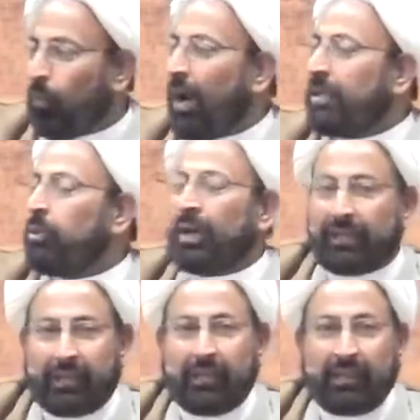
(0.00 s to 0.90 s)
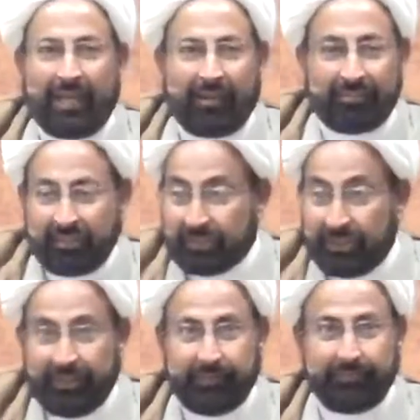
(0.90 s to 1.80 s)
why you are taking care of this
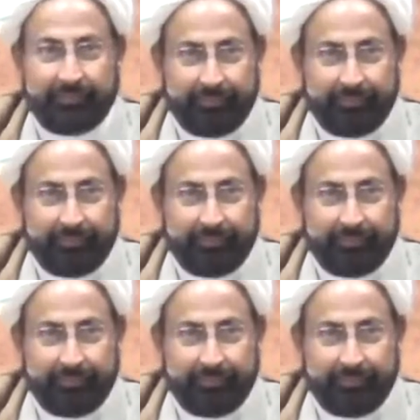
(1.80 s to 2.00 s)
tree?